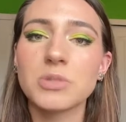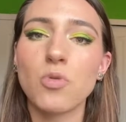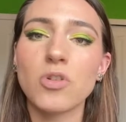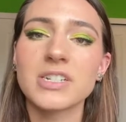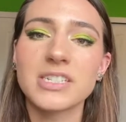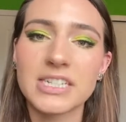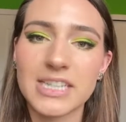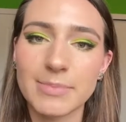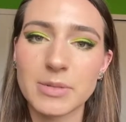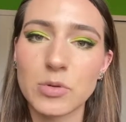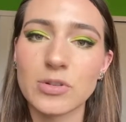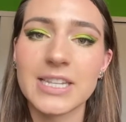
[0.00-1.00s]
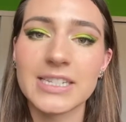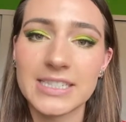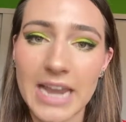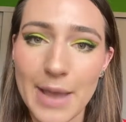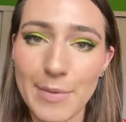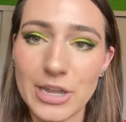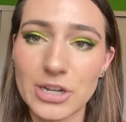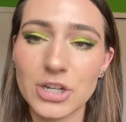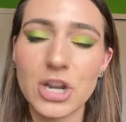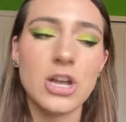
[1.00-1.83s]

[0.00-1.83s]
more susceptible to damage.